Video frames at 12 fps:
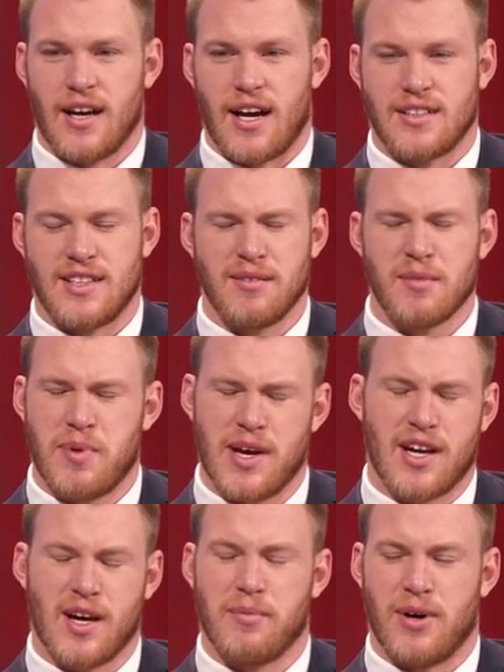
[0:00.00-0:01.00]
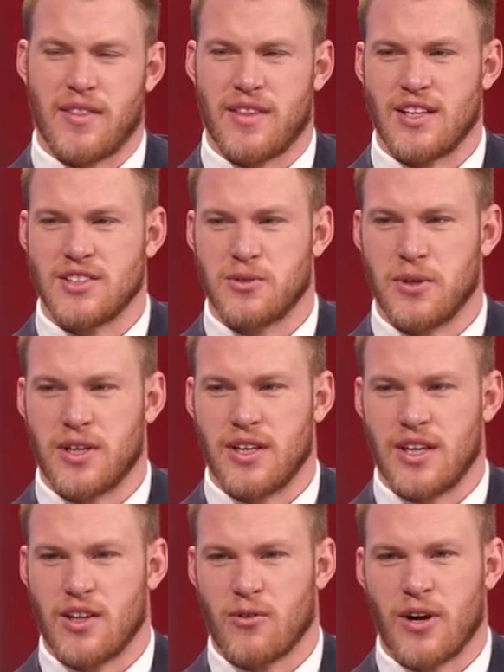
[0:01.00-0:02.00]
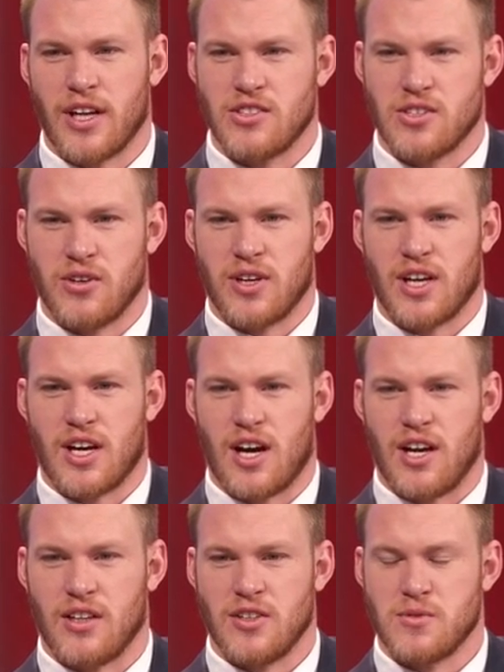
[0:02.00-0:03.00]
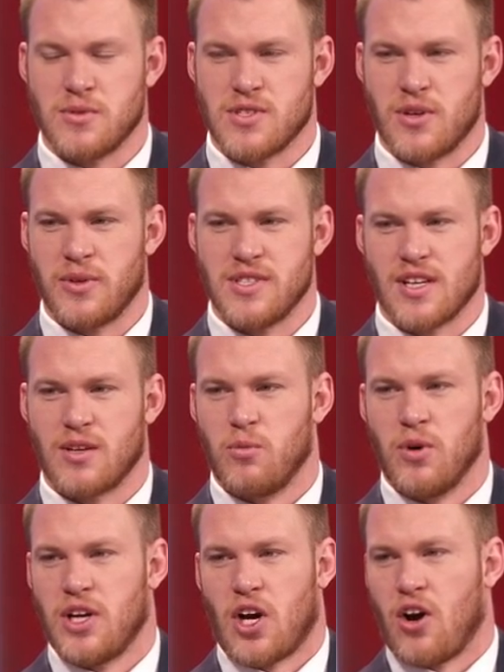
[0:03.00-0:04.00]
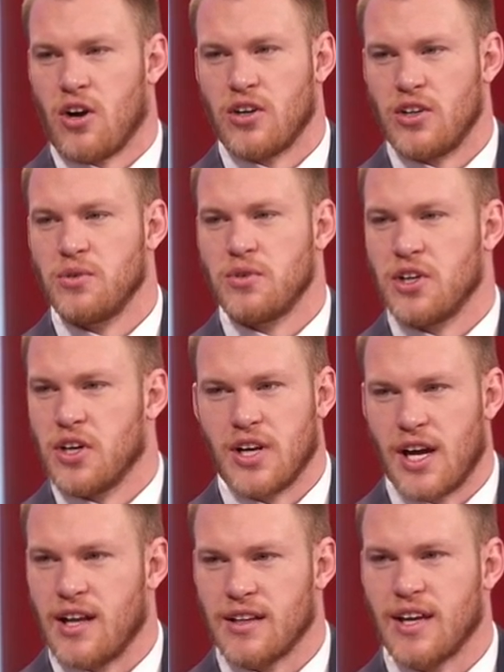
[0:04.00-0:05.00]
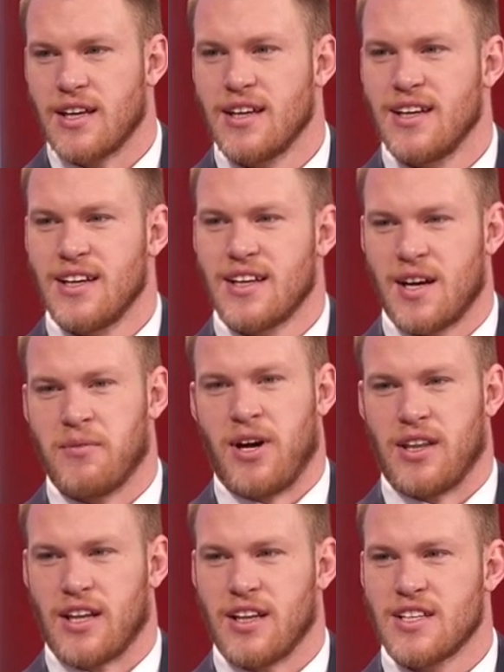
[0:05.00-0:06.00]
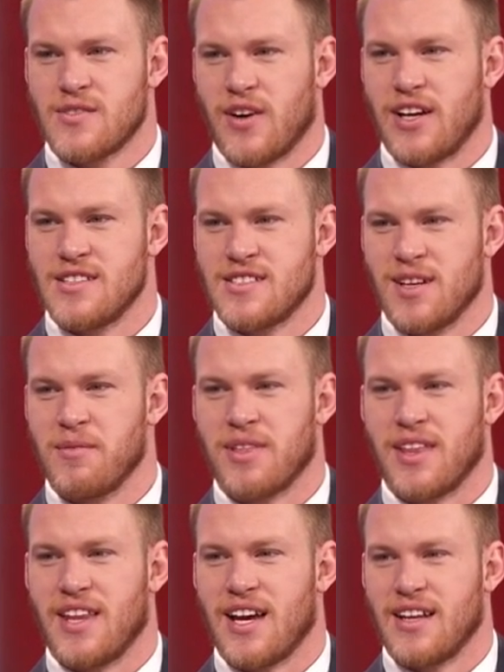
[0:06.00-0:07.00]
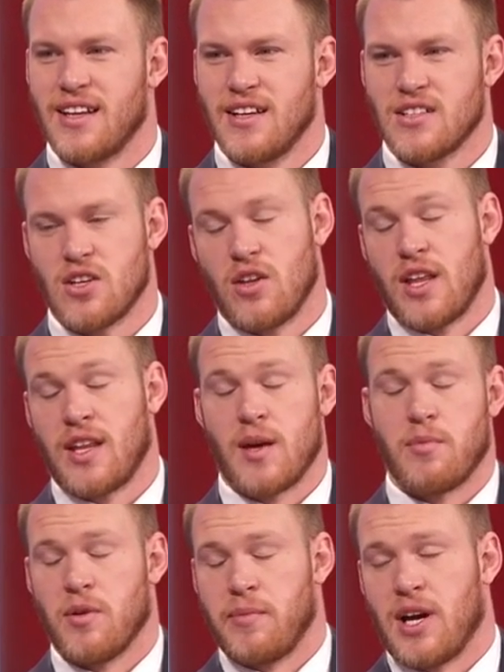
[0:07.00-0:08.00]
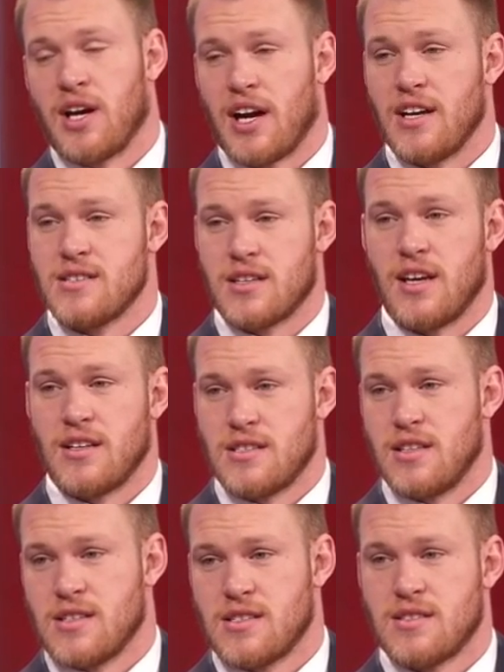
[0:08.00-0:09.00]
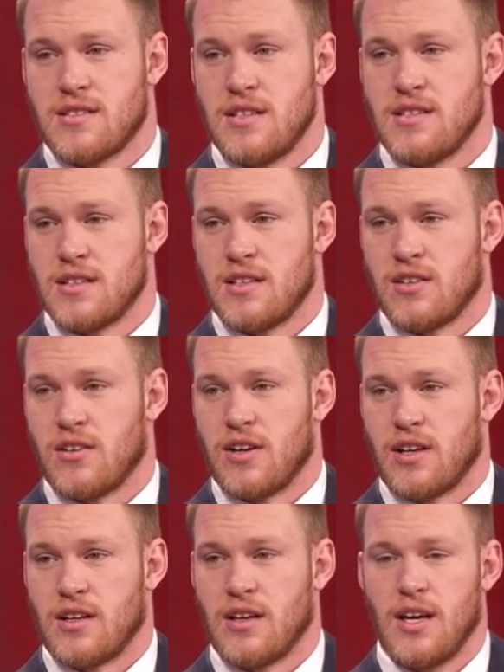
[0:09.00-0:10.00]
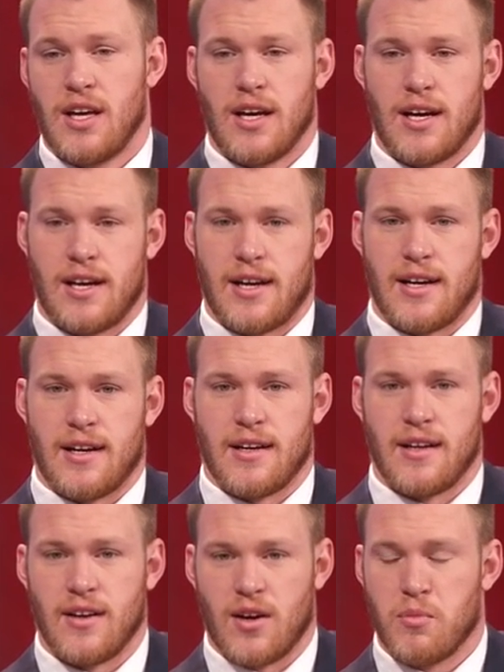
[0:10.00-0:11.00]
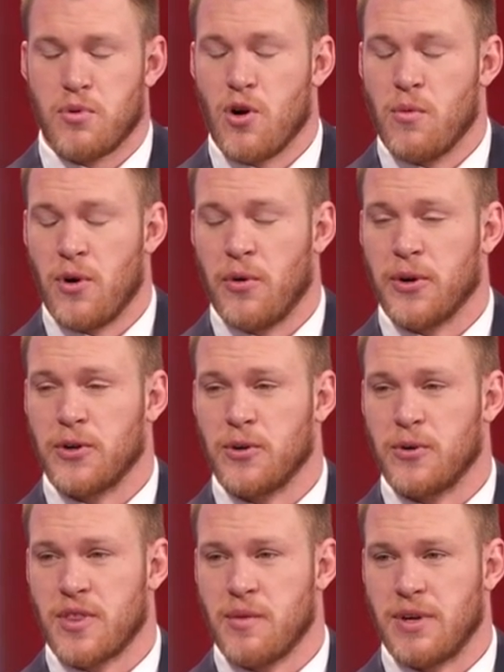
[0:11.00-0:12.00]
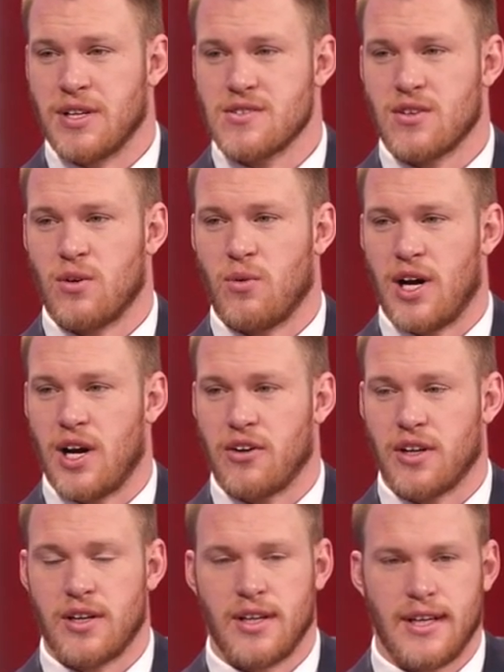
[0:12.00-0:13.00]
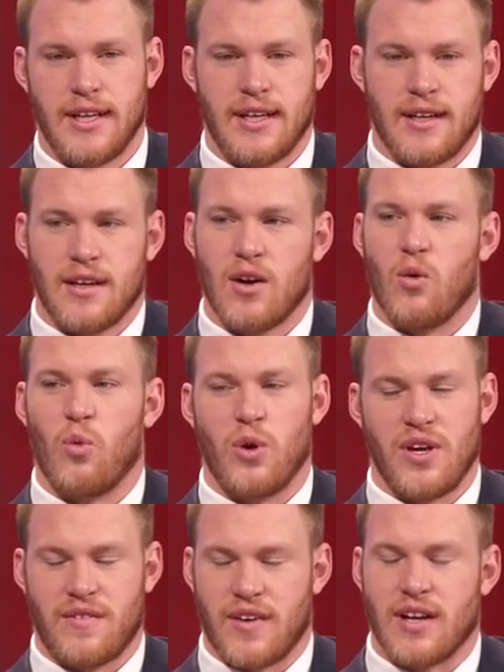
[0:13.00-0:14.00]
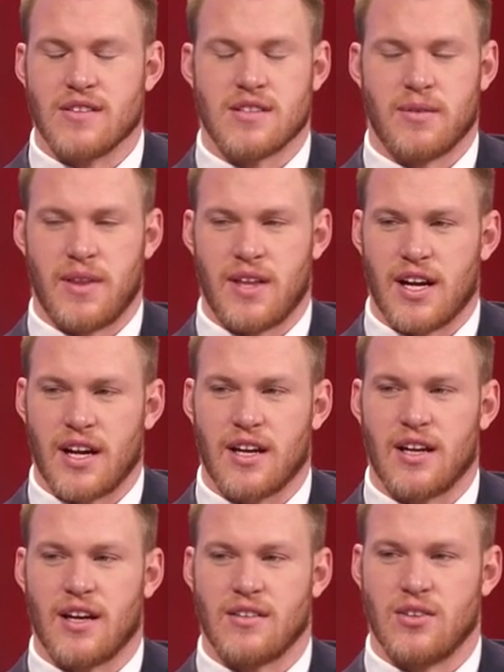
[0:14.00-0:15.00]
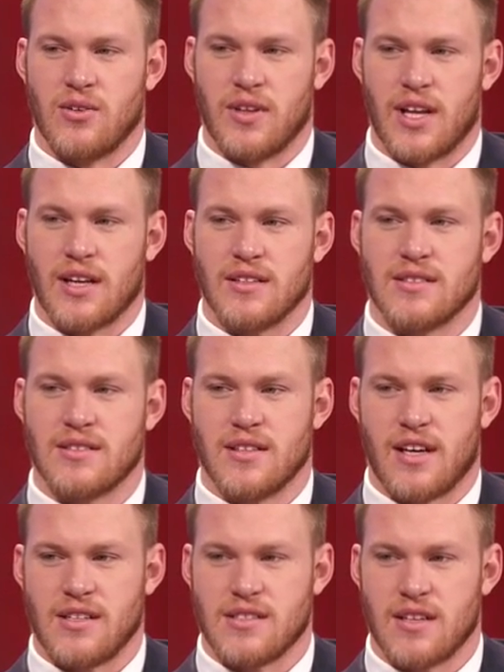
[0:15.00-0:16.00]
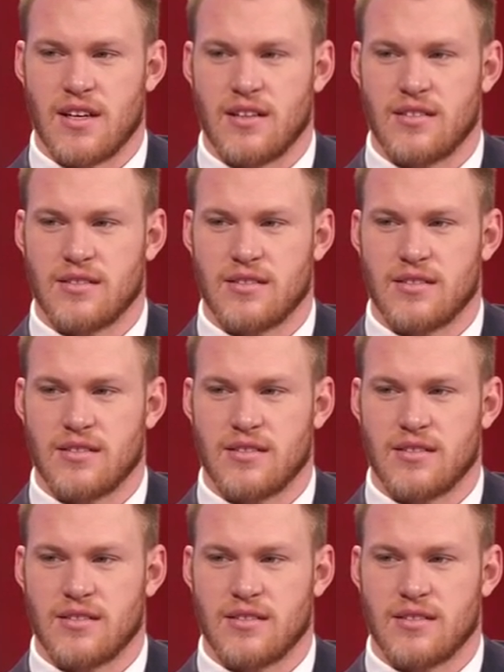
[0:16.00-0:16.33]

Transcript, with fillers: I seem to pick up on things quickly. And the running joke in college was always like, what aren't you good at? Like, come on, like, let's find something that. So then they put me on ice skates this season during uh, you know, a promo we were doing with the Minnesota Wild, and I saw it. We found something that I cannot do, and that is ice skate.